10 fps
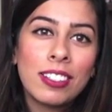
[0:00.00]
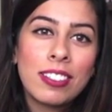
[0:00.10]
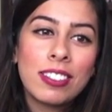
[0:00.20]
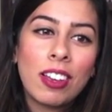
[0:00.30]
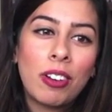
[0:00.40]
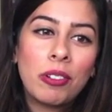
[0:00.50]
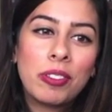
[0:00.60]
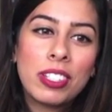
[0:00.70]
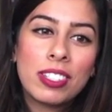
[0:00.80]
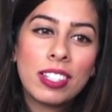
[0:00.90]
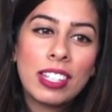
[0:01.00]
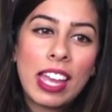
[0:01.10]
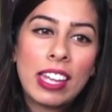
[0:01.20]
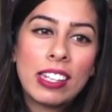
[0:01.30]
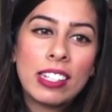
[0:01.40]
So this
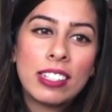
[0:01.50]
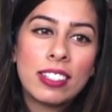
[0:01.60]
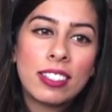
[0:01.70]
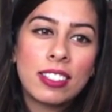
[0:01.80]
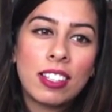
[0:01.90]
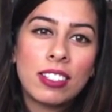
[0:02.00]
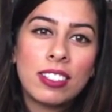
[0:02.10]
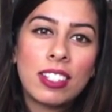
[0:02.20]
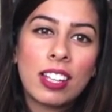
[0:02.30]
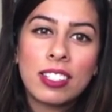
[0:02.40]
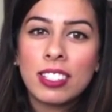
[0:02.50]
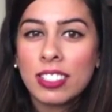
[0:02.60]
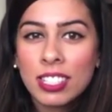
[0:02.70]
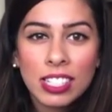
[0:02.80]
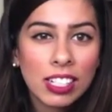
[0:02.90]
again is a
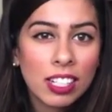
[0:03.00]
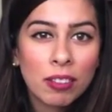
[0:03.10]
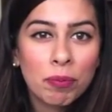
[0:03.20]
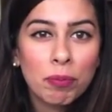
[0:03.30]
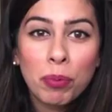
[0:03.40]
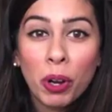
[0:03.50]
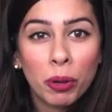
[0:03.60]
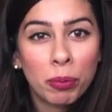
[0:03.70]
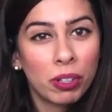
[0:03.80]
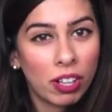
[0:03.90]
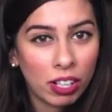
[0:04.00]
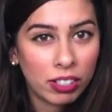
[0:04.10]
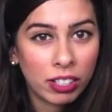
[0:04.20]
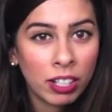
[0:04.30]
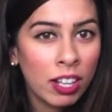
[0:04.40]
dusty purple
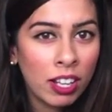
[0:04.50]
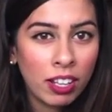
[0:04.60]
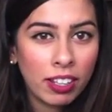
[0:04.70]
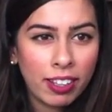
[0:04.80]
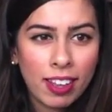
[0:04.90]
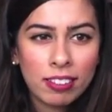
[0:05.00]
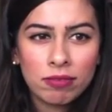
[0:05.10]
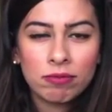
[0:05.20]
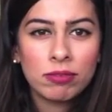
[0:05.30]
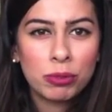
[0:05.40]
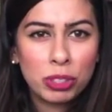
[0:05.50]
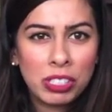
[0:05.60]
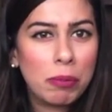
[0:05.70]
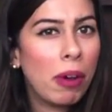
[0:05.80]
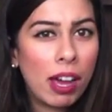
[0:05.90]
color, again
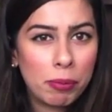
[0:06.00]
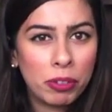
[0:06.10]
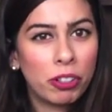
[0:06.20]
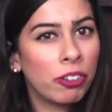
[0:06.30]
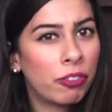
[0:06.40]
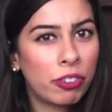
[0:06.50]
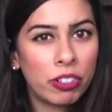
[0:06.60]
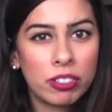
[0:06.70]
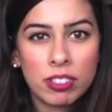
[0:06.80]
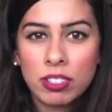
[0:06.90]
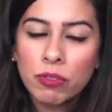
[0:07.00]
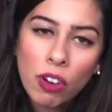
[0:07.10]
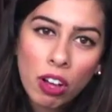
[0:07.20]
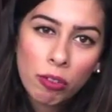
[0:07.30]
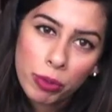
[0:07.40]
really popular for this
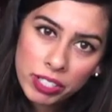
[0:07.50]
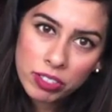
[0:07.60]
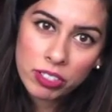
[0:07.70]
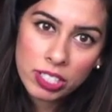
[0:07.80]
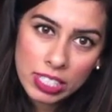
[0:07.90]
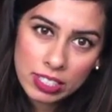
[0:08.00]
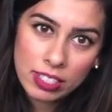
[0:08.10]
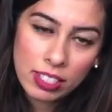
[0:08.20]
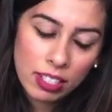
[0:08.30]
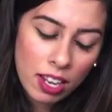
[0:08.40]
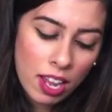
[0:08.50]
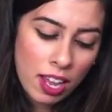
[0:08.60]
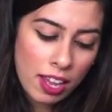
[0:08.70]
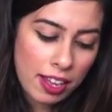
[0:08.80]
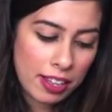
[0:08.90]
fall winter season.
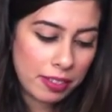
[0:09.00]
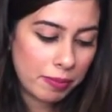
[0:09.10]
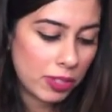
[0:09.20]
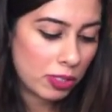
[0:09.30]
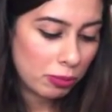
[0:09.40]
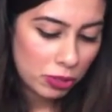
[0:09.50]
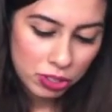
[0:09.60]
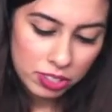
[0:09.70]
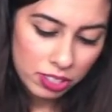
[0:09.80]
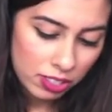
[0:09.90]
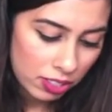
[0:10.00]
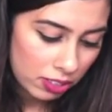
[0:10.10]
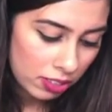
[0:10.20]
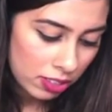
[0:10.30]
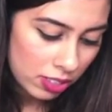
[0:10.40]
So I'm just
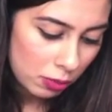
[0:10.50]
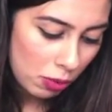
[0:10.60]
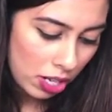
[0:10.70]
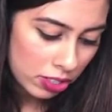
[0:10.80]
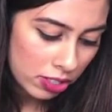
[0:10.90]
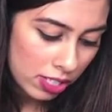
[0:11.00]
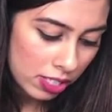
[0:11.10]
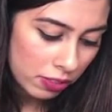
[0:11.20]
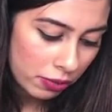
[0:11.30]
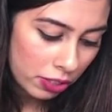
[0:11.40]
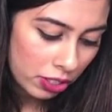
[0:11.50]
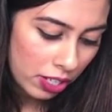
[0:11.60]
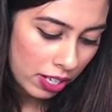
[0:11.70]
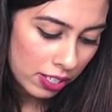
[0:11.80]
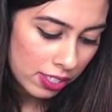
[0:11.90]
gonna swatch these for you
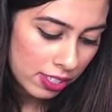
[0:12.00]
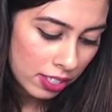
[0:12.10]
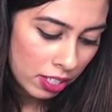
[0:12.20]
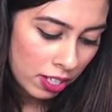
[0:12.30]
guys.